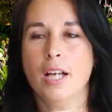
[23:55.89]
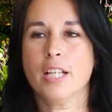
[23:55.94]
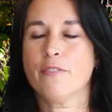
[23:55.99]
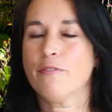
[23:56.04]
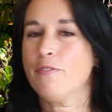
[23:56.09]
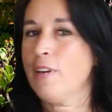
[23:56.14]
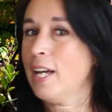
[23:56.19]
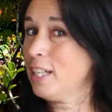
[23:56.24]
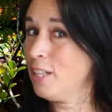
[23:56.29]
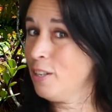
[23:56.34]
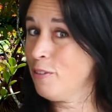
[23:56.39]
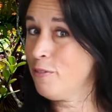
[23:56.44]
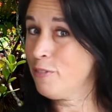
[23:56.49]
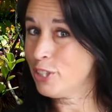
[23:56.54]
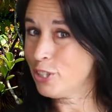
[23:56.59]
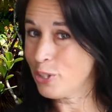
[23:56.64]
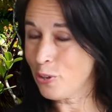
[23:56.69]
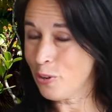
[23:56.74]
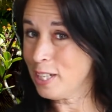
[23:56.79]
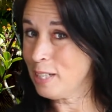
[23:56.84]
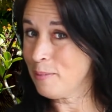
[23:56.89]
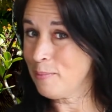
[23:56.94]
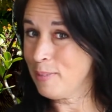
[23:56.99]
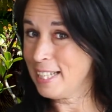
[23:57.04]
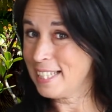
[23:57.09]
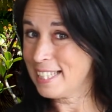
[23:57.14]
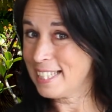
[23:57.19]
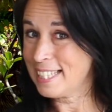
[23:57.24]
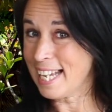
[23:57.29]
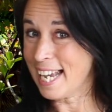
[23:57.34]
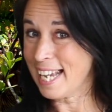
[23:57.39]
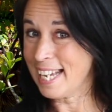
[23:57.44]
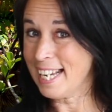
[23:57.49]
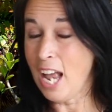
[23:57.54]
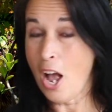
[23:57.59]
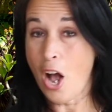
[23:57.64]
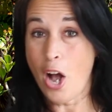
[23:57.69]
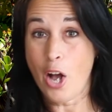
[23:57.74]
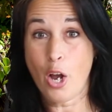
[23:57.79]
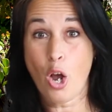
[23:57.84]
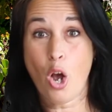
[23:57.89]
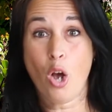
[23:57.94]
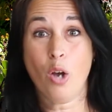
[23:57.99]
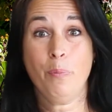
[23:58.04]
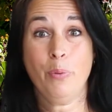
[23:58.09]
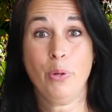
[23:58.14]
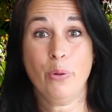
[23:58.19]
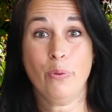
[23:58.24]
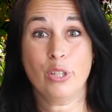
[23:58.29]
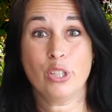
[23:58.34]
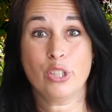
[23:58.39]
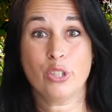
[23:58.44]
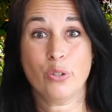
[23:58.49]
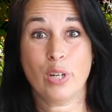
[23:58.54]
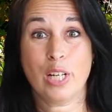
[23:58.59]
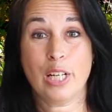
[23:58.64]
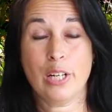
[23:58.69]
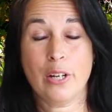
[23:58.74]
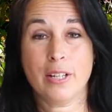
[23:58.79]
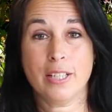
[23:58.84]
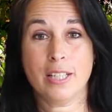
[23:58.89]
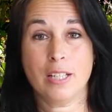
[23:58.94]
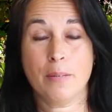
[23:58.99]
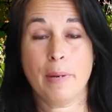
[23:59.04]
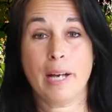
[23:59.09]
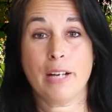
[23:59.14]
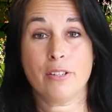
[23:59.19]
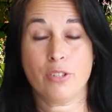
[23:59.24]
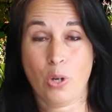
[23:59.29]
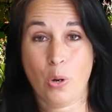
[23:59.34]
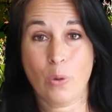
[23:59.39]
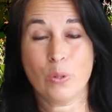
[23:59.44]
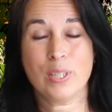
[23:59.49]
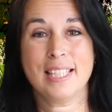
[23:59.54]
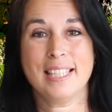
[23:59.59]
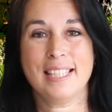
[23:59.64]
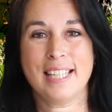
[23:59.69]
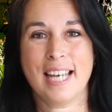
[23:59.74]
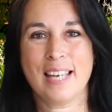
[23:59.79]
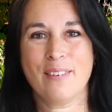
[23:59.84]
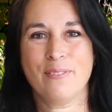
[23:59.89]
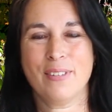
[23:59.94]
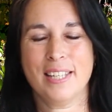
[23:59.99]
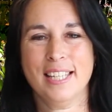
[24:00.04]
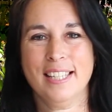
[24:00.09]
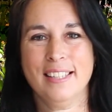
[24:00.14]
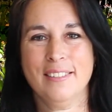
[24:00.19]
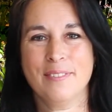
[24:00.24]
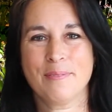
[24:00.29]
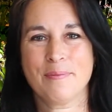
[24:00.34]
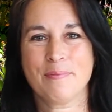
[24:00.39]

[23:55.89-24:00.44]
Thank you for joining me today. I hope you enjoyed learning about Tulsi Devi.